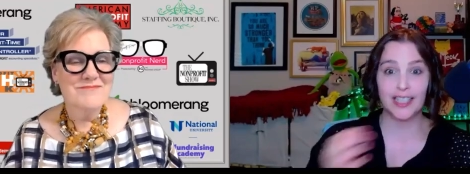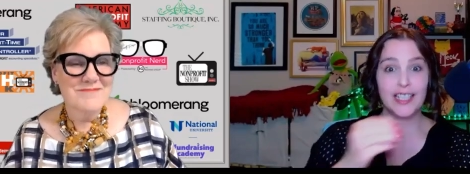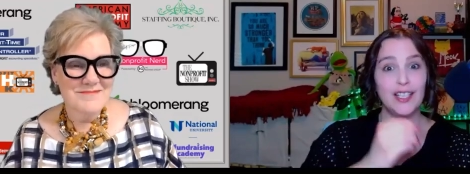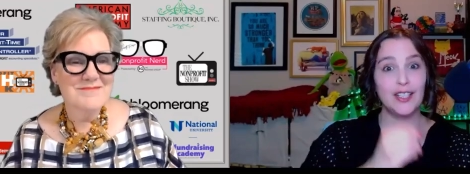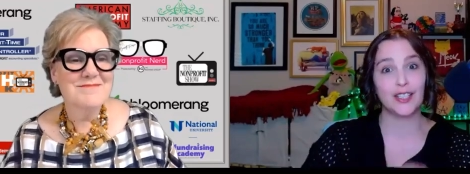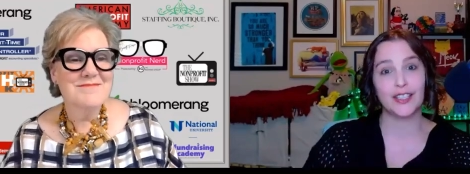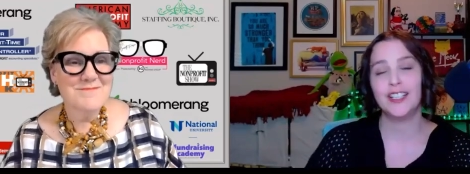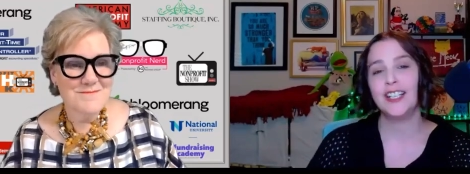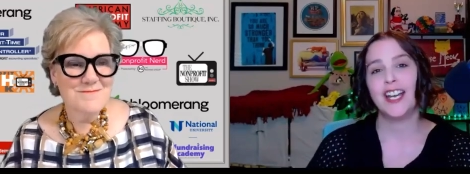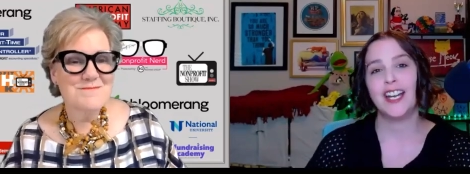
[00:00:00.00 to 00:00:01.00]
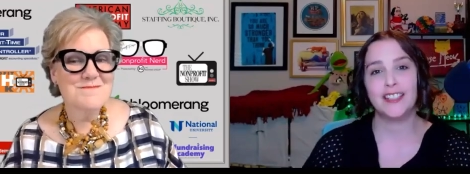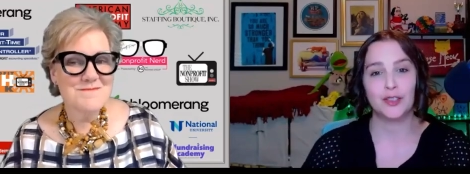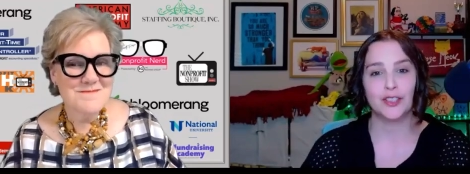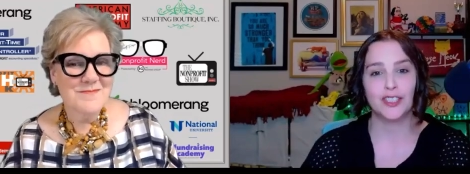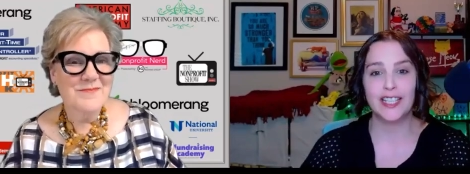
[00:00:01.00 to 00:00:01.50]
Speaker 1: here. Mm-hmm. And it'll
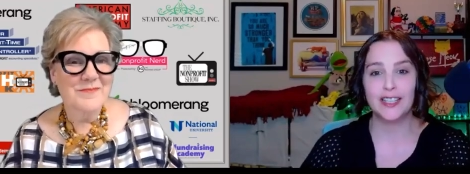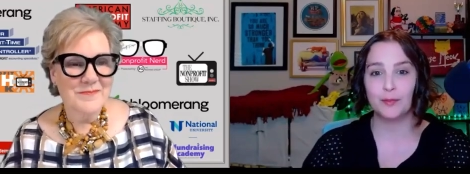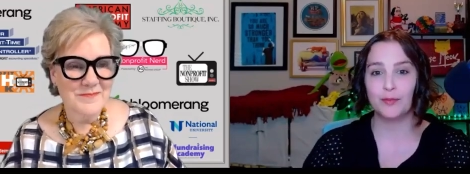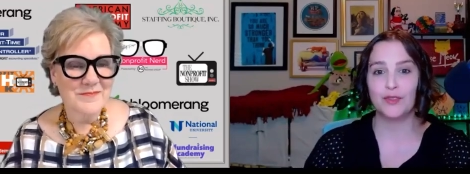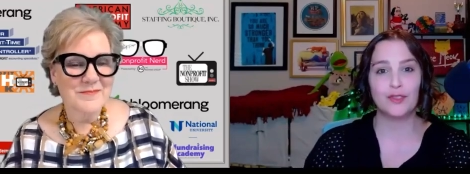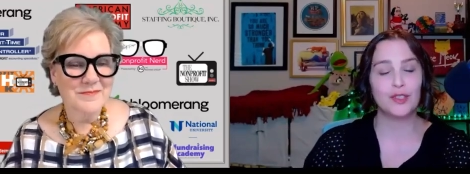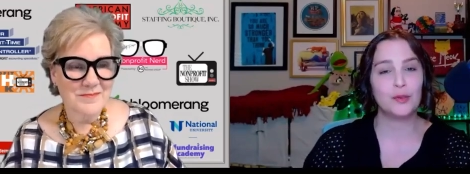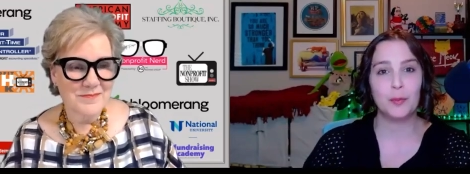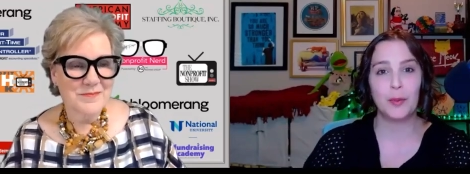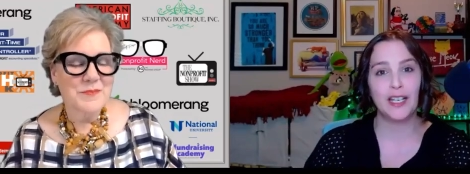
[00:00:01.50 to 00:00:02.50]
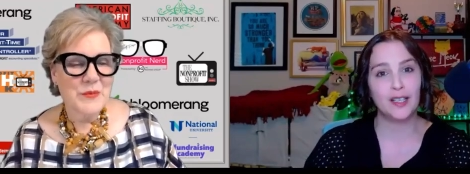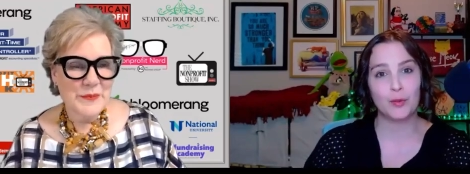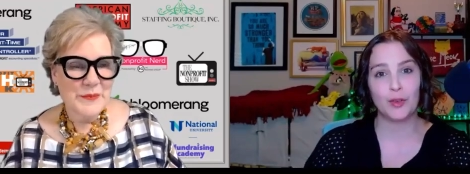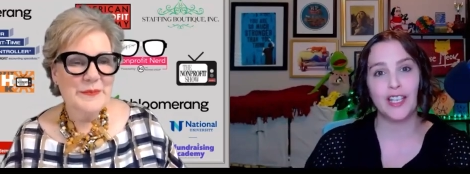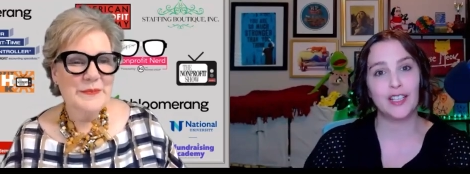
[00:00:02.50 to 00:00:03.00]
take them to the page where they
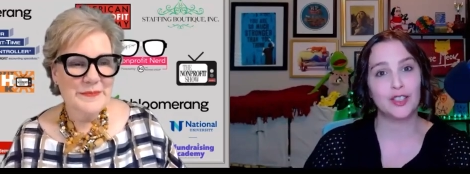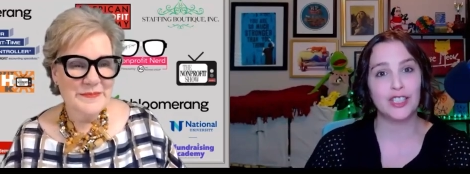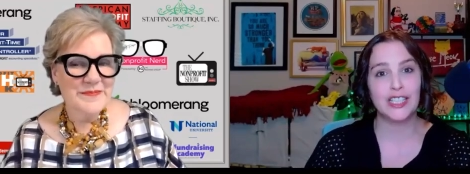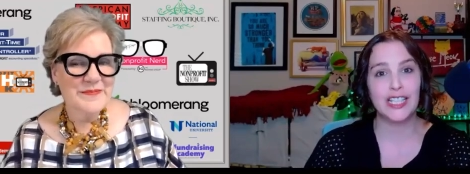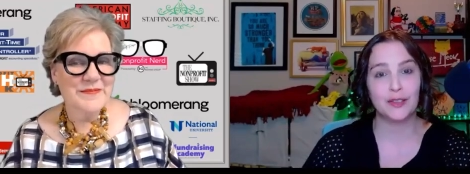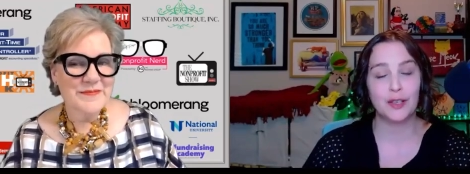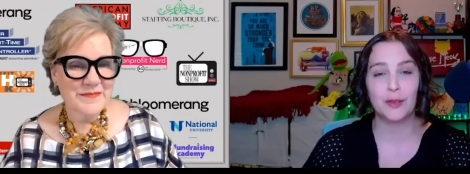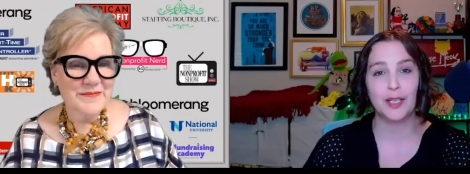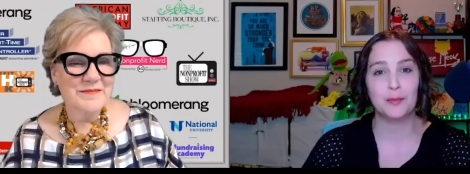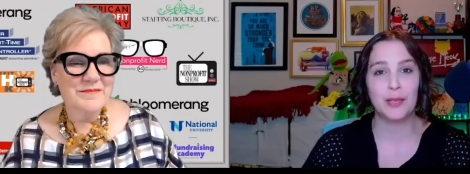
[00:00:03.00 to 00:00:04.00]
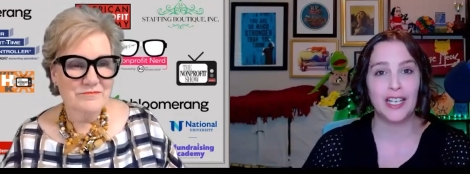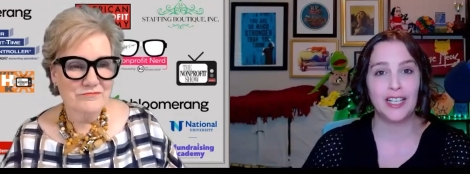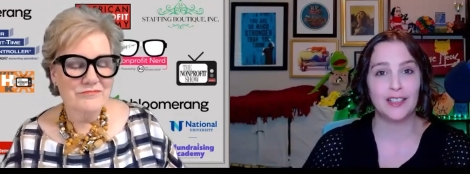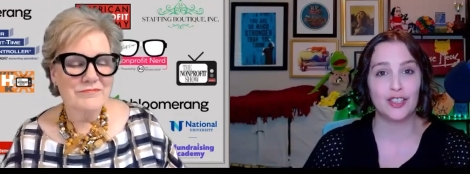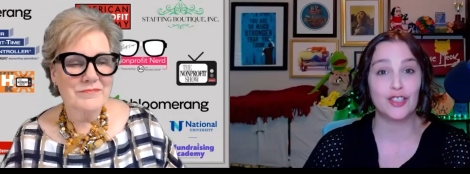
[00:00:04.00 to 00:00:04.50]
can create their own campaign and
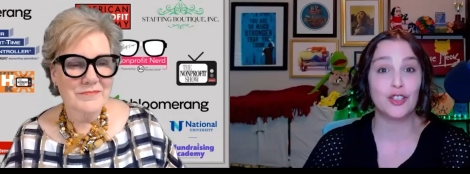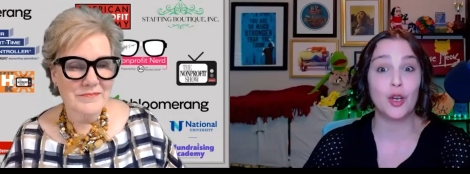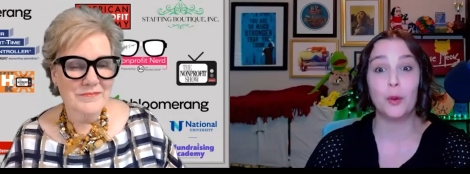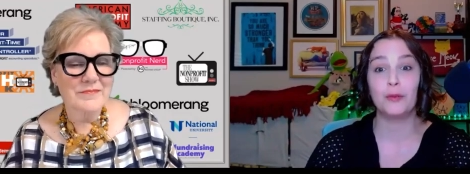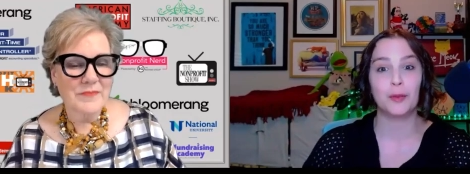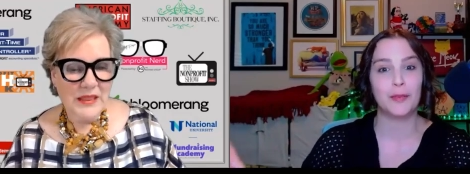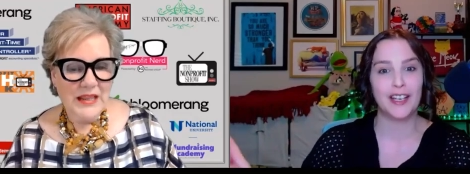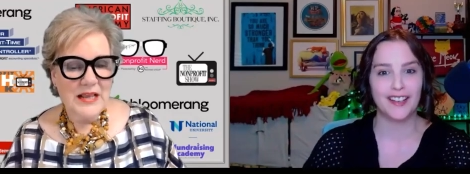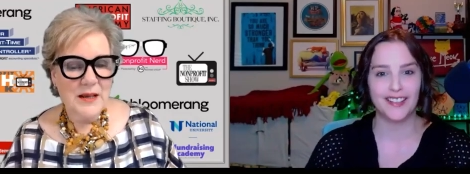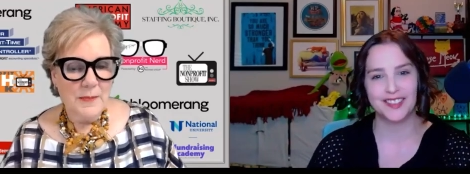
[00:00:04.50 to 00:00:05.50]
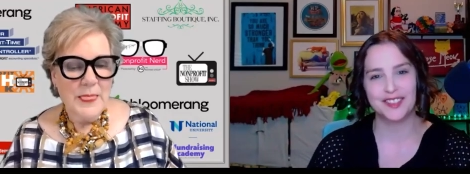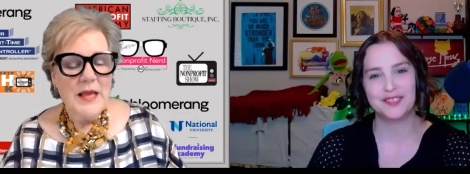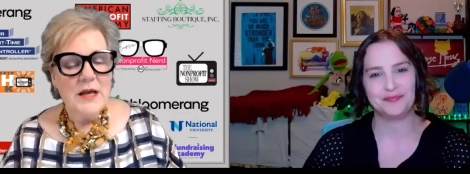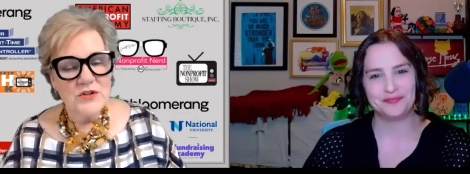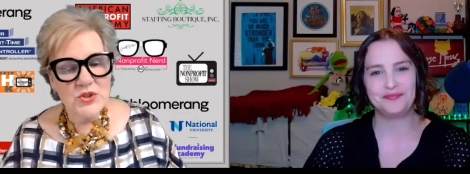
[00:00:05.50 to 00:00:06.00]
just go from there.
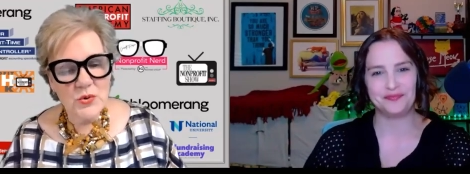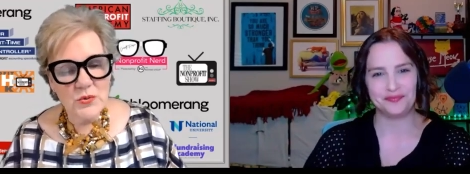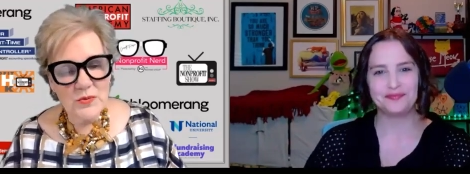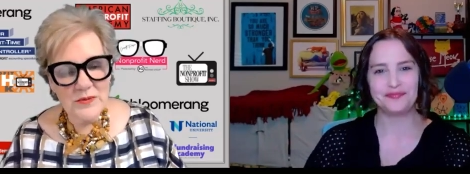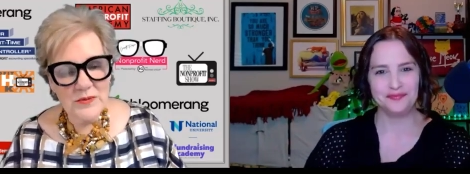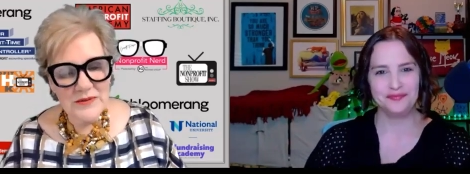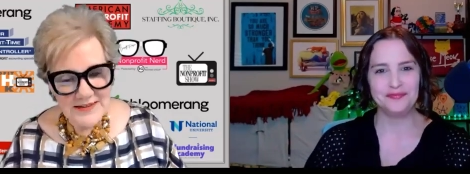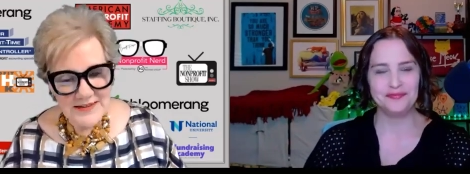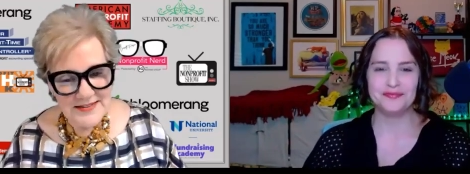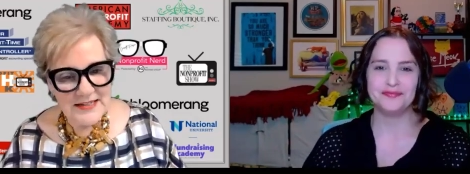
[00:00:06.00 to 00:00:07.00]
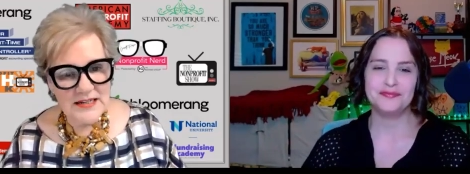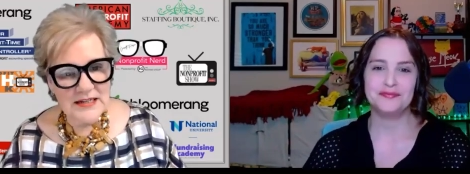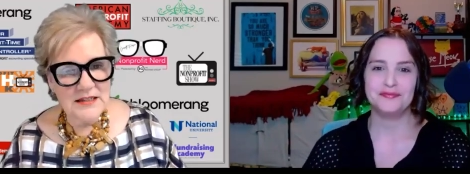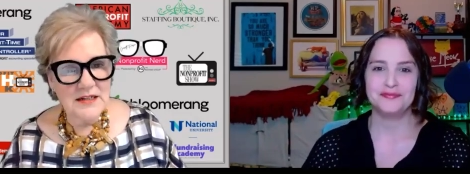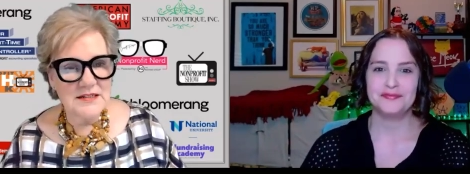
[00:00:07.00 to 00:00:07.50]
Speaker 2: So let's dig a
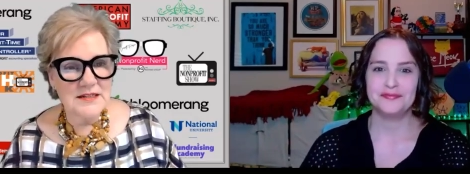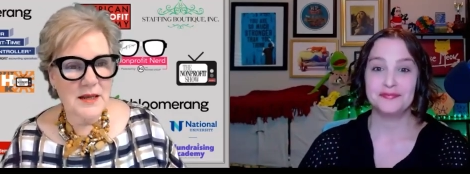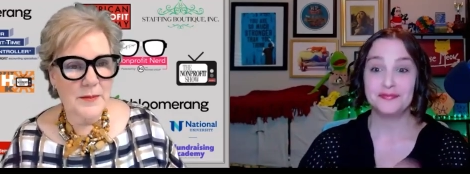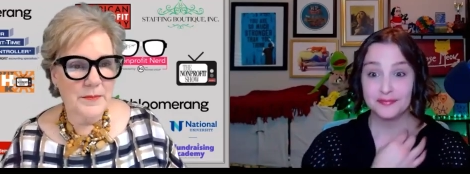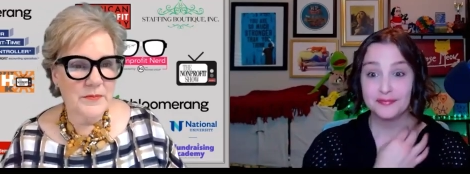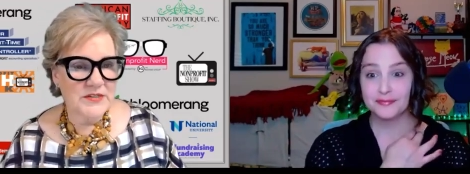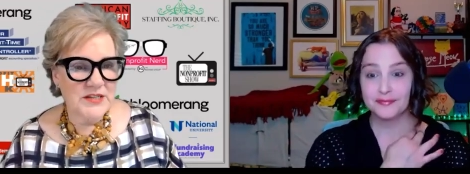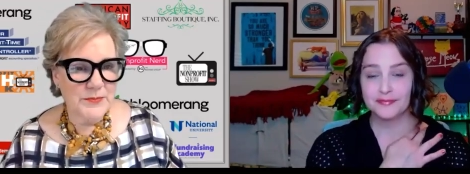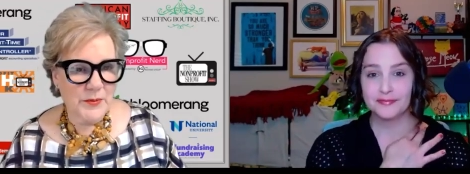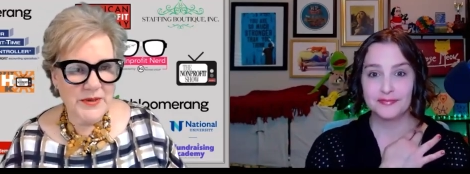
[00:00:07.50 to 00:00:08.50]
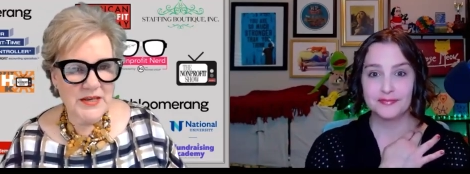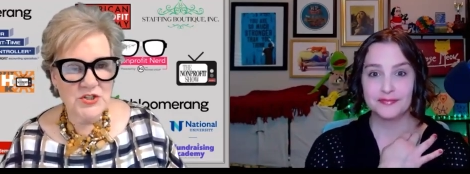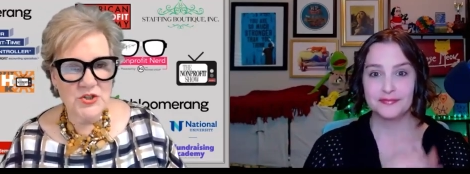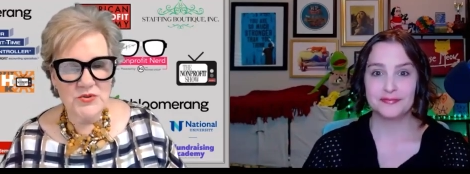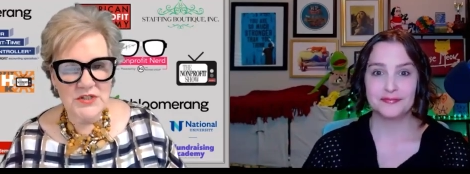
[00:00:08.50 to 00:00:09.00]
little deeper, because you
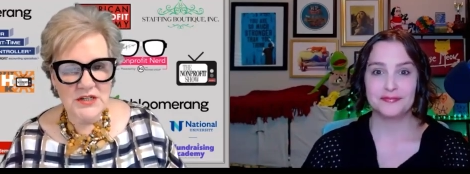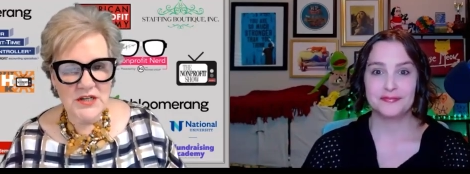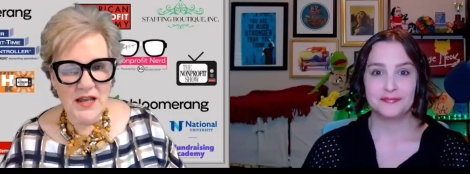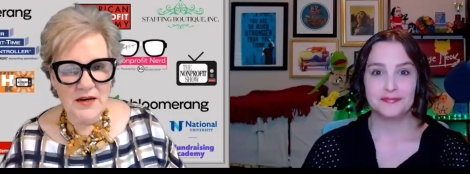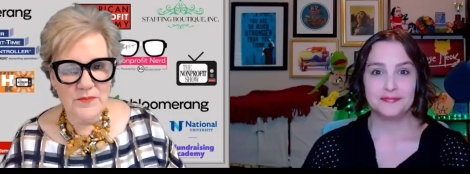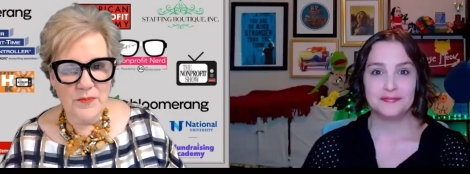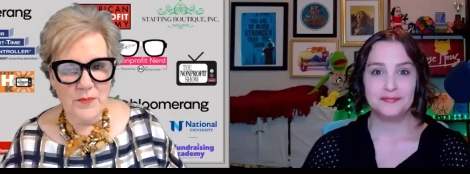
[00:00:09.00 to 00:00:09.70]
did kind of